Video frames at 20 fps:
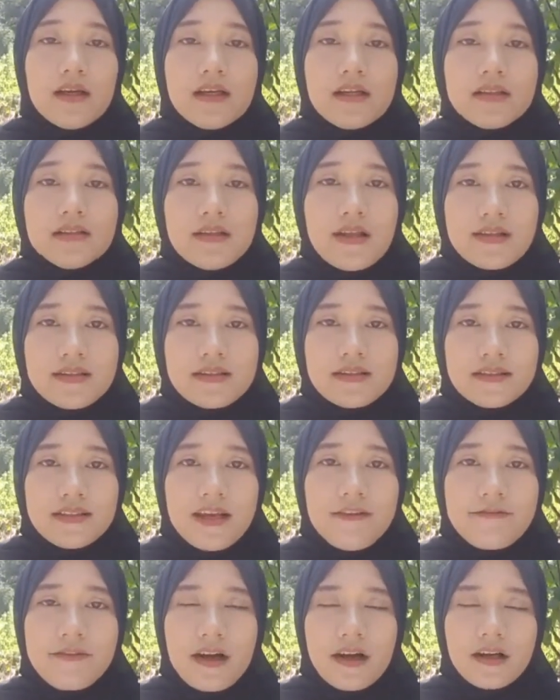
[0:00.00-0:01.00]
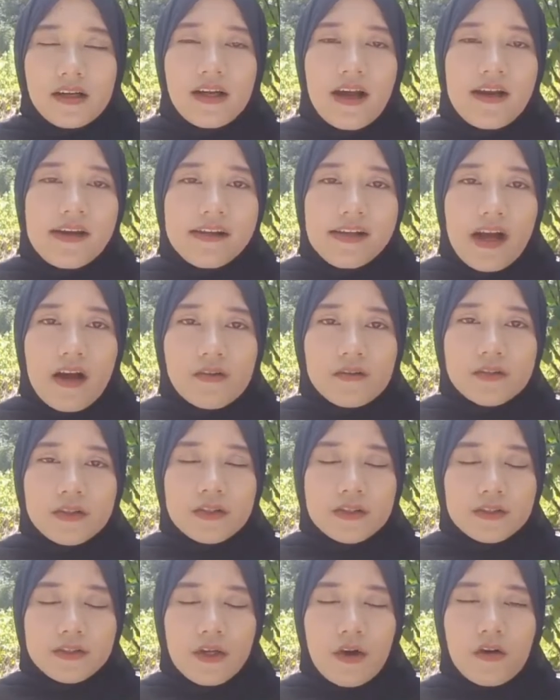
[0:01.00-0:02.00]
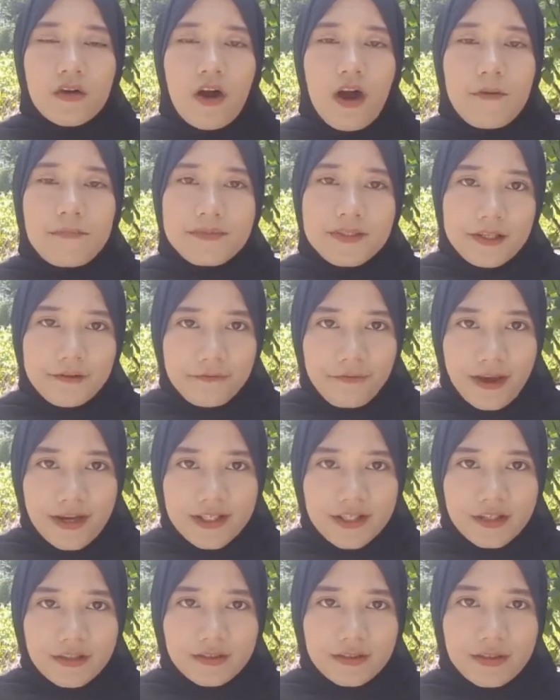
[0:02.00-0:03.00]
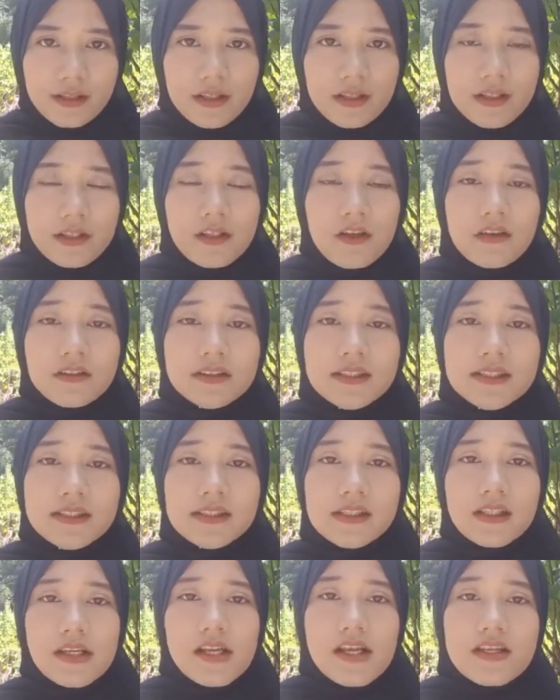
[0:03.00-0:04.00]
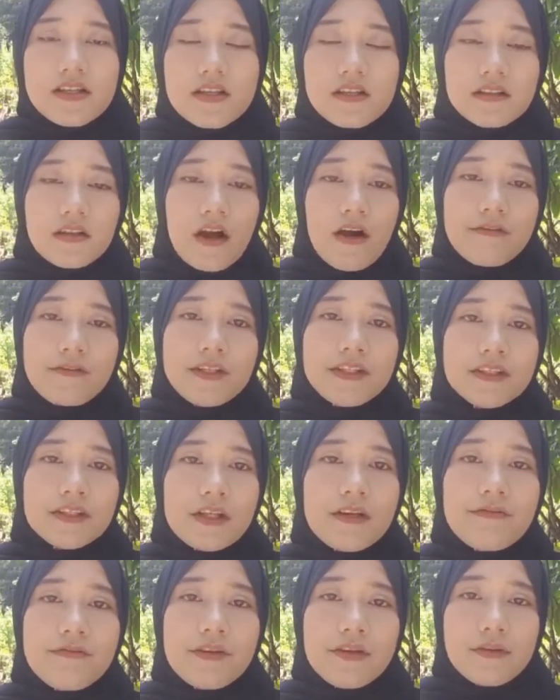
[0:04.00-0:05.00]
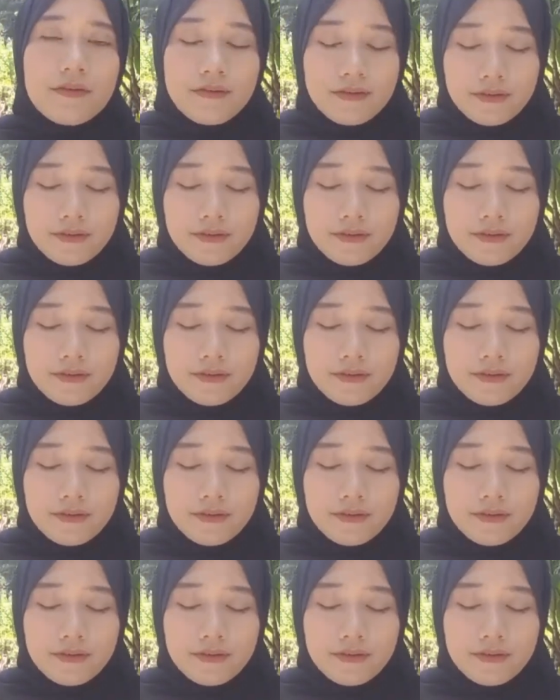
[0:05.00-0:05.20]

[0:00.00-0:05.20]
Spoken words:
The steps are carried out through observation, recording the result of interview.